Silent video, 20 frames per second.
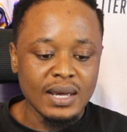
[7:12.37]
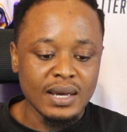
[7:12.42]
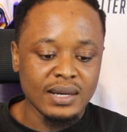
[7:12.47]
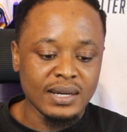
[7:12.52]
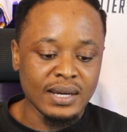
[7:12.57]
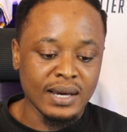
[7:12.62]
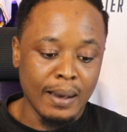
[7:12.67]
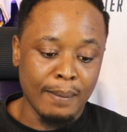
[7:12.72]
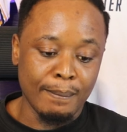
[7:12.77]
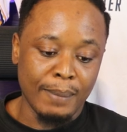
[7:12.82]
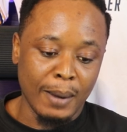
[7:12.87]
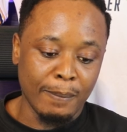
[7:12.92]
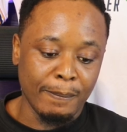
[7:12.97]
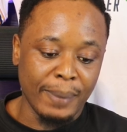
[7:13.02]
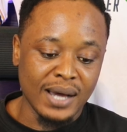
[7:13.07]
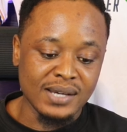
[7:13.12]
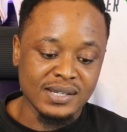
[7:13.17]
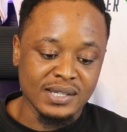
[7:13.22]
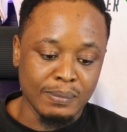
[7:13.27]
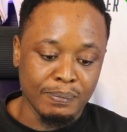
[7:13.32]
They can
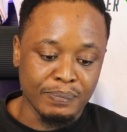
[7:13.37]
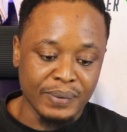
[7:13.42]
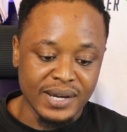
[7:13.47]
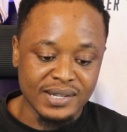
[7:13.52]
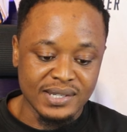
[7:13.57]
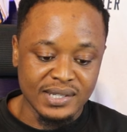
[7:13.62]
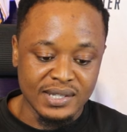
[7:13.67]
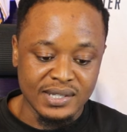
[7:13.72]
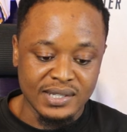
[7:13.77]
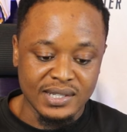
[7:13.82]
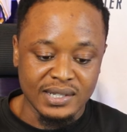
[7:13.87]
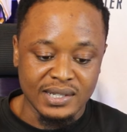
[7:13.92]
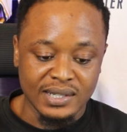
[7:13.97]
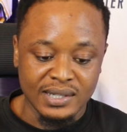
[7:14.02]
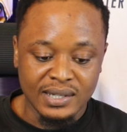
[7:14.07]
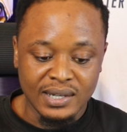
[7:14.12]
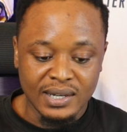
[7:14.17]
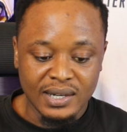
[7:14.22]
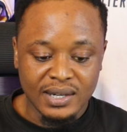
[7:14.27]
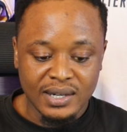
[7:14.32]
bypass the press easily.